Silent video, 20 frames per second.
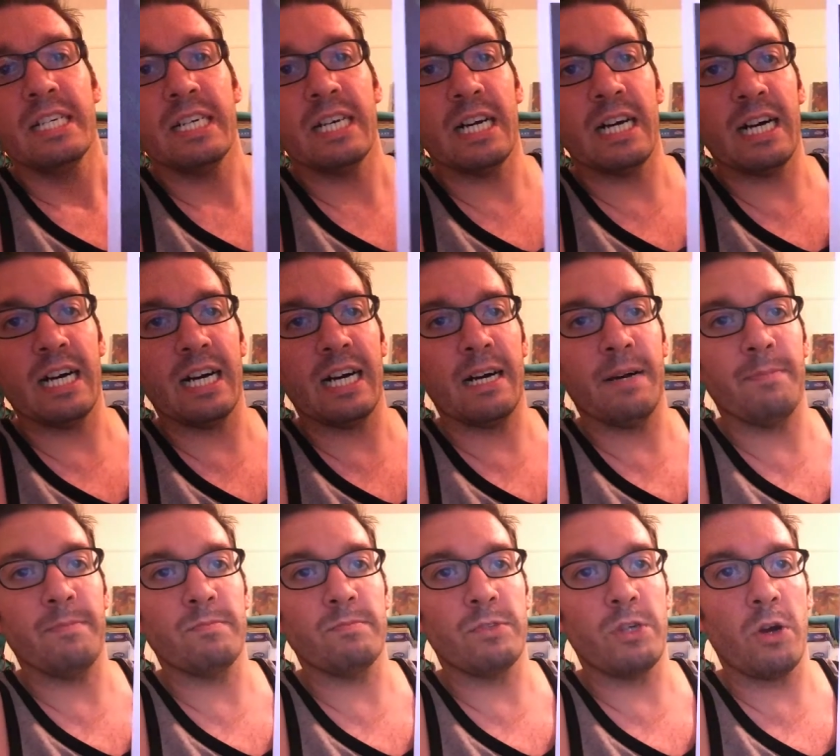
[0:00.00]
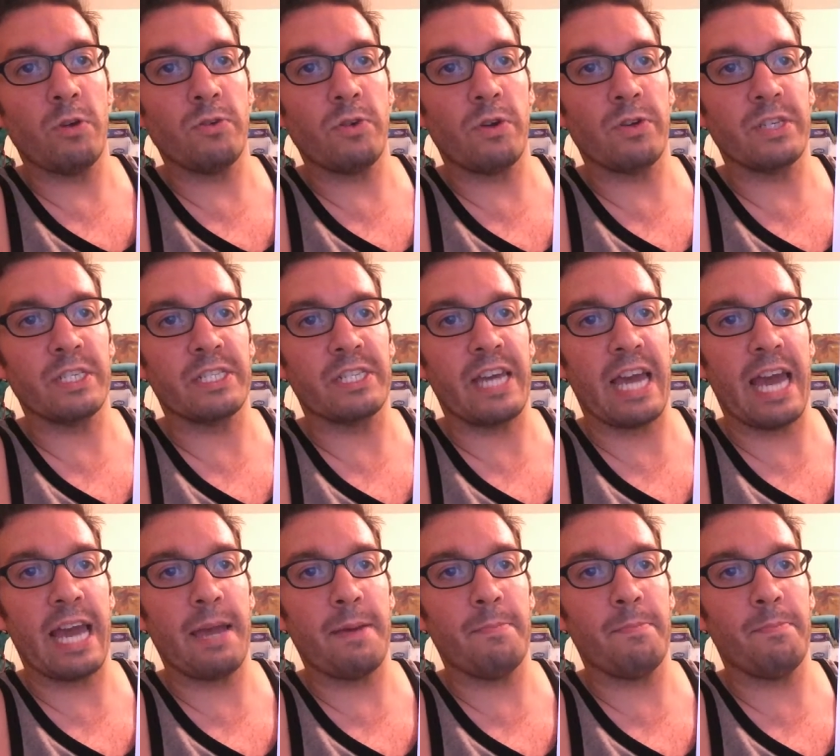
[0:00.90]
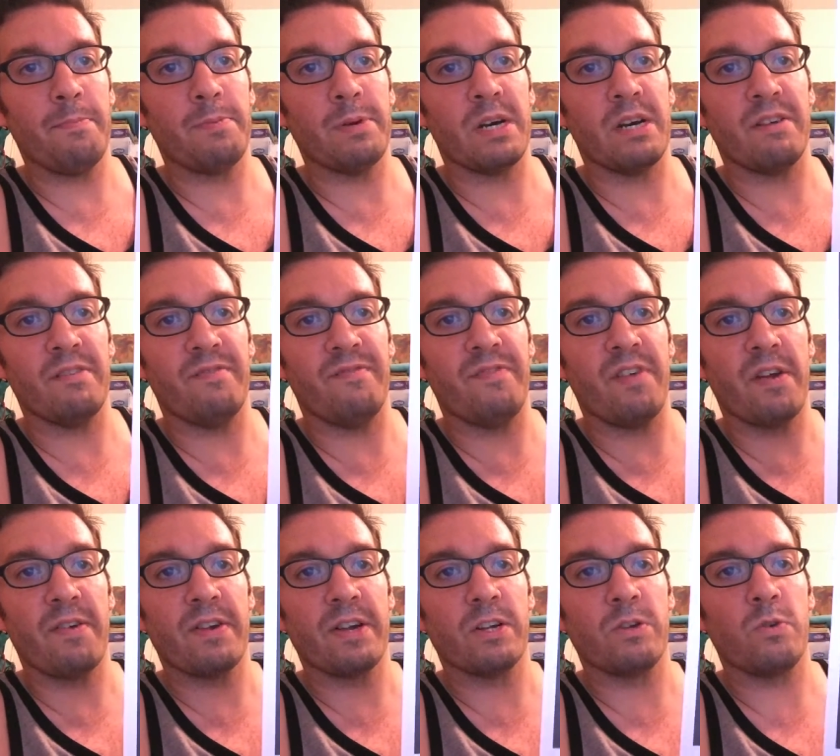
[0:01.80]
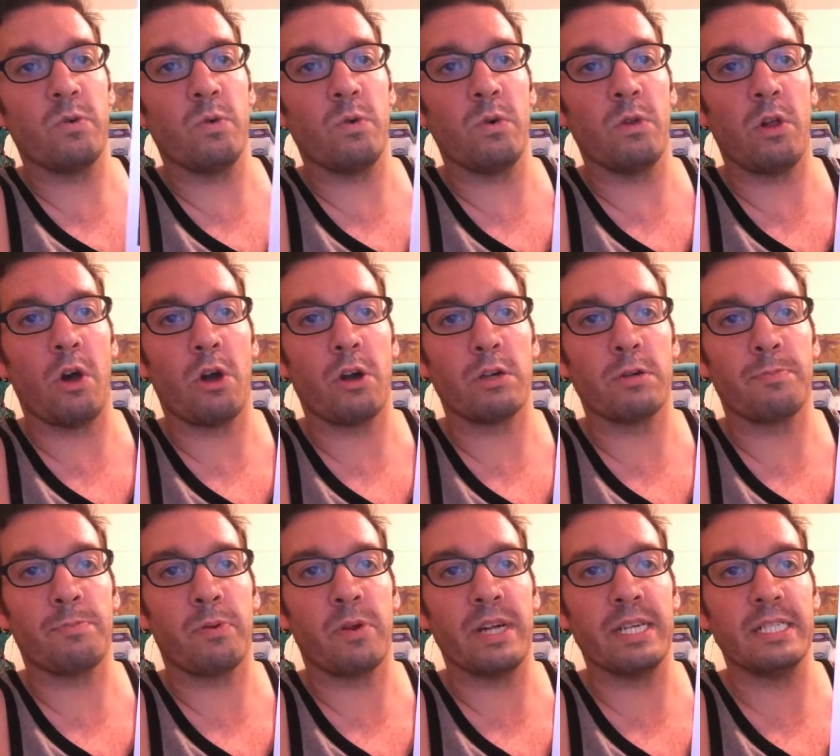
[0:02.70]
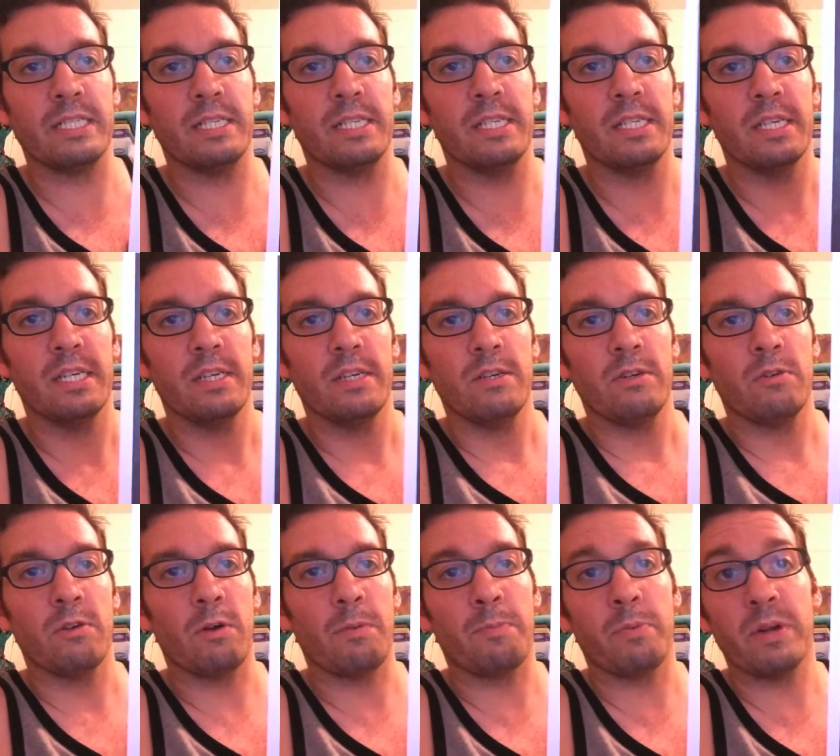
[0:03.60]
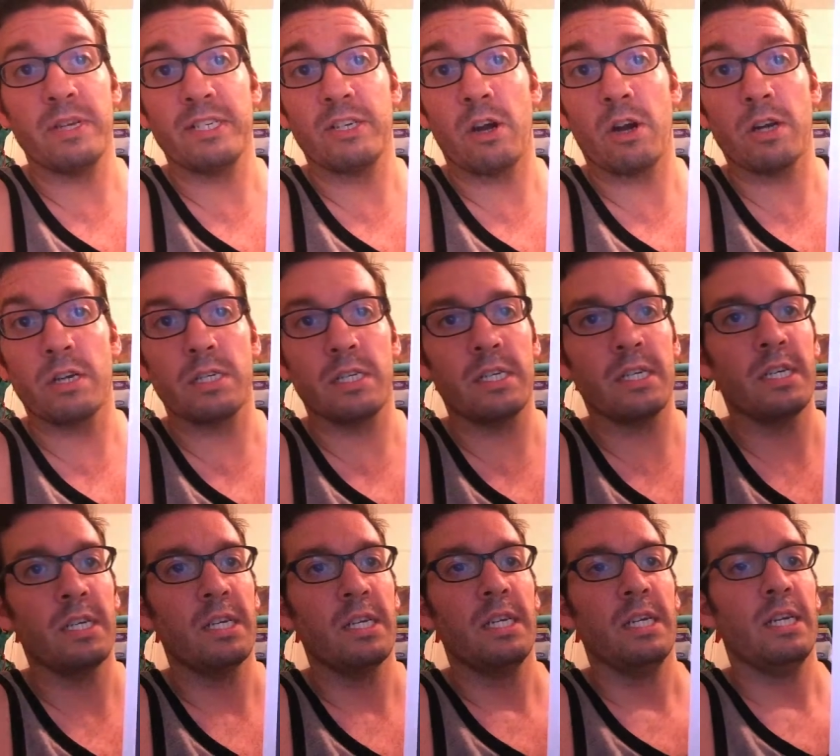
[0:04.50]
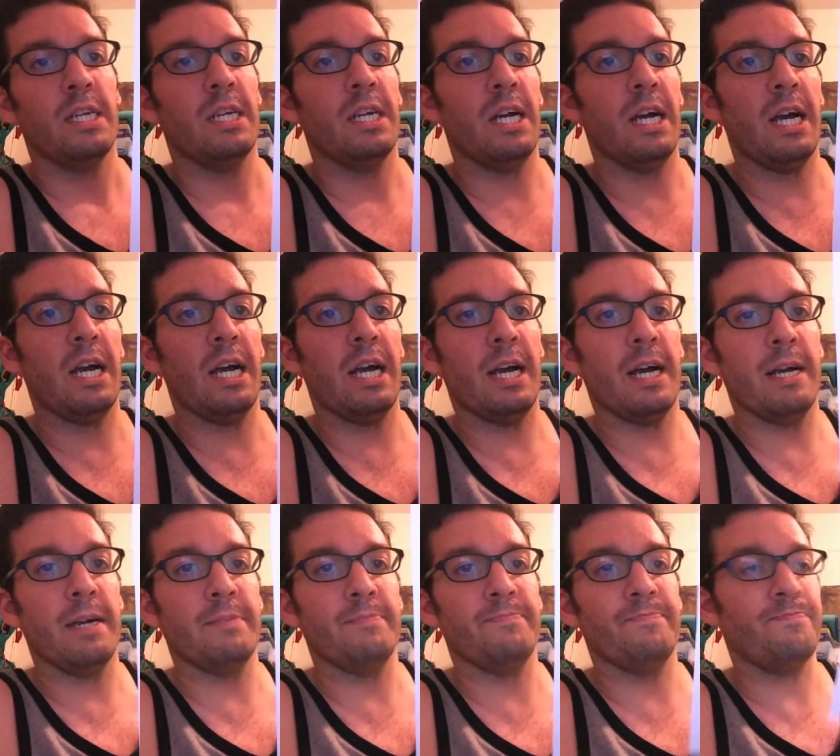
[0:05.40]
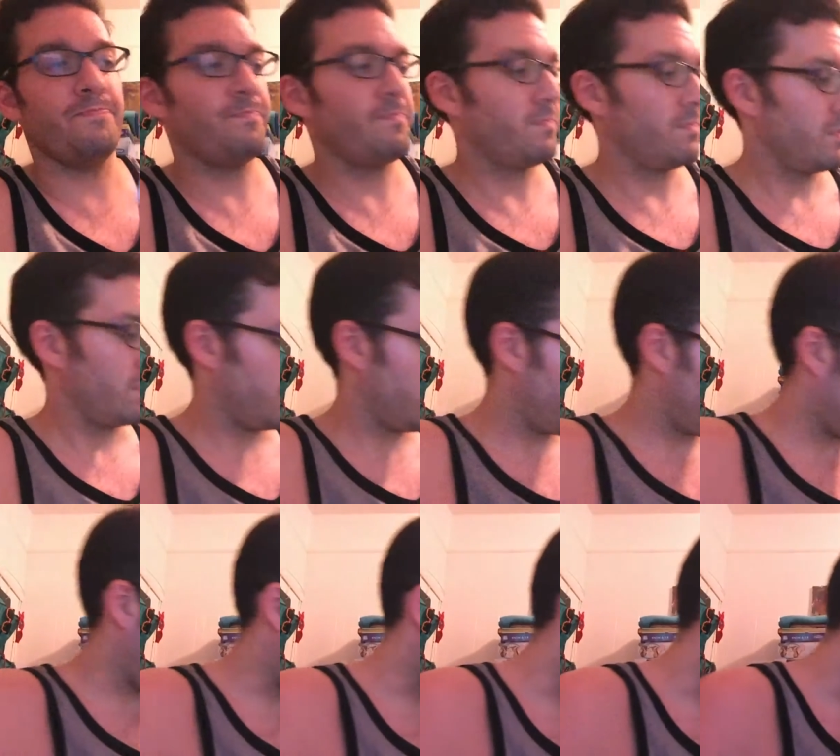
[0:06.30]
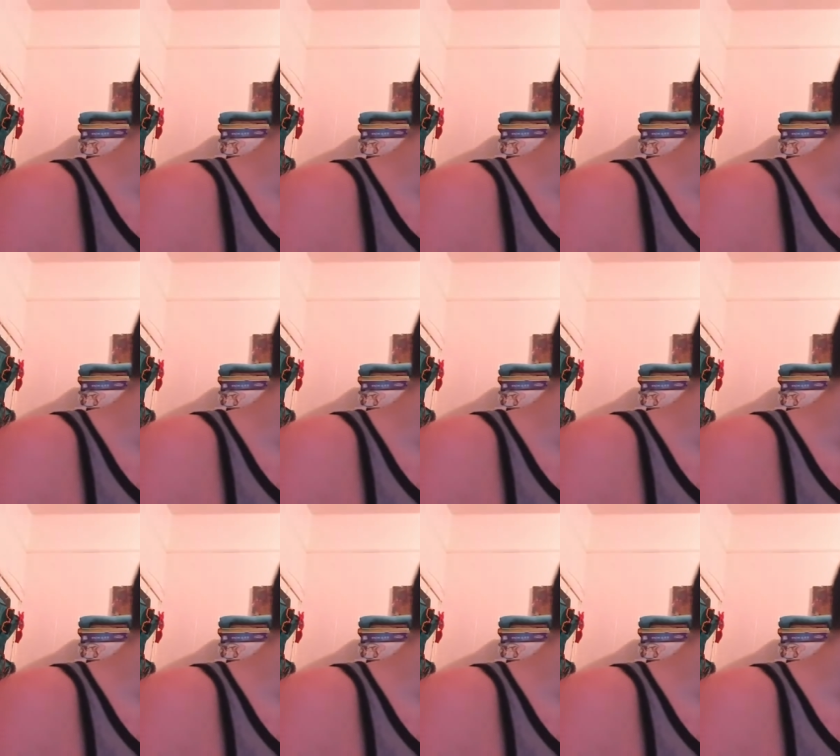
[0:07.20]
Um, don't know this game, but very cool art print or print art. Um, just like a